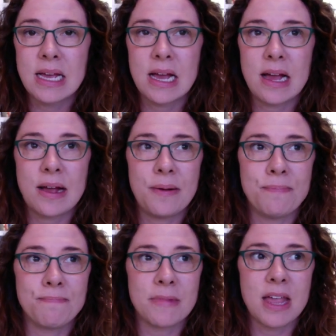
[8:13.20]

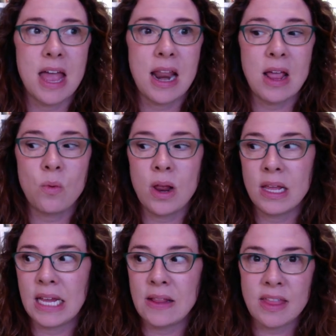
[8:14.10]
And I want to
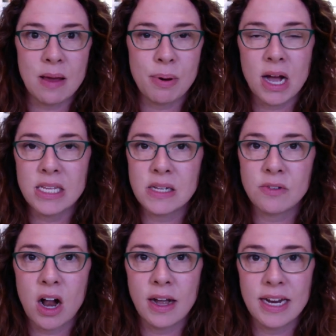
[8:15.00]
get that positive
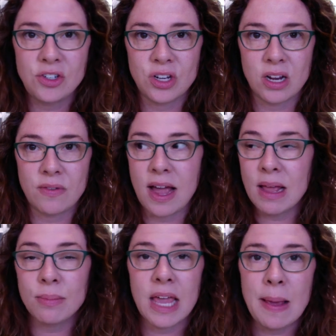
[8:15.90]
cognition of I
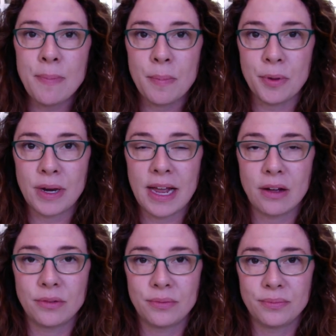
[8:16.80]
am capable
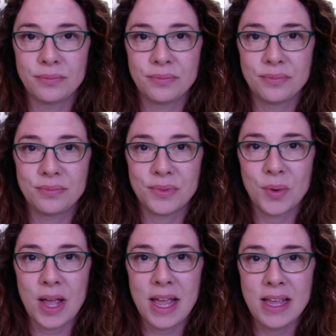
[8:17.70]
now.
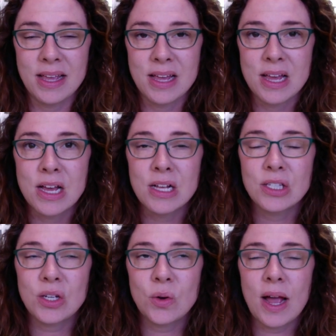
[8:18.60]
Okay.
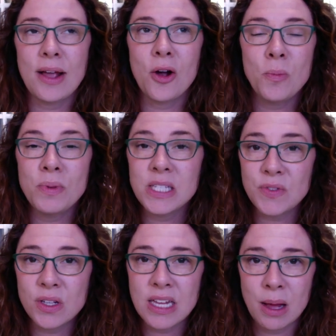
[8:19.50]
So I hope this
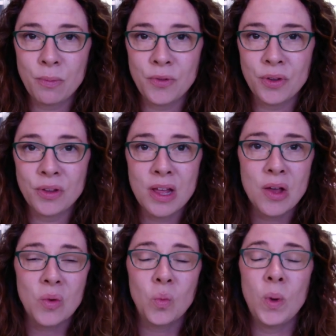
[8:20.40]
feels helpful.
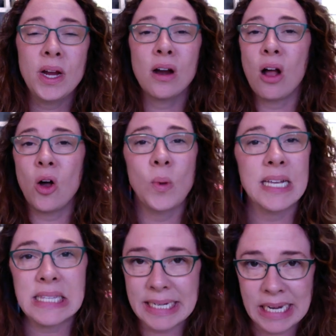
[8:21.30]
We are
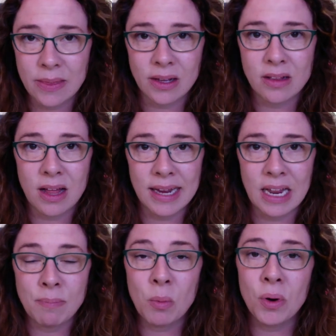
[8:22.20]
always leading the
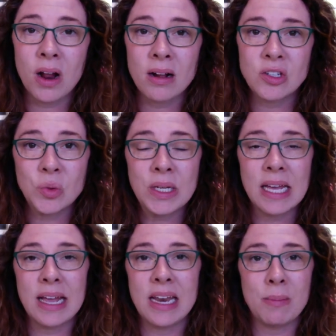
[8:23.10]
client, but we're not doing
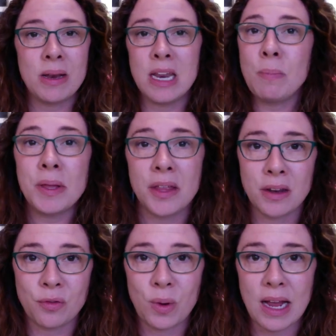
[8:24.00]
it in a
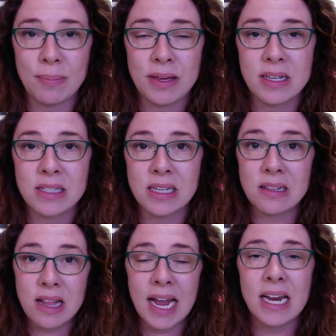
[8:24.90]
manipulative way because the
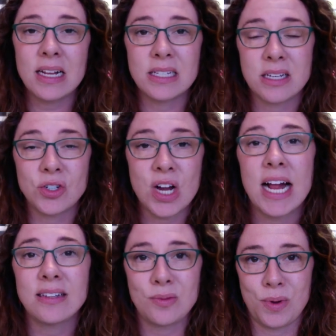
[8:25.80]
client has
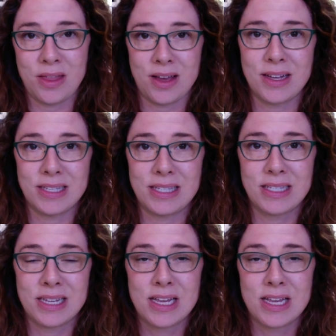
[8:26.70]
contracted with us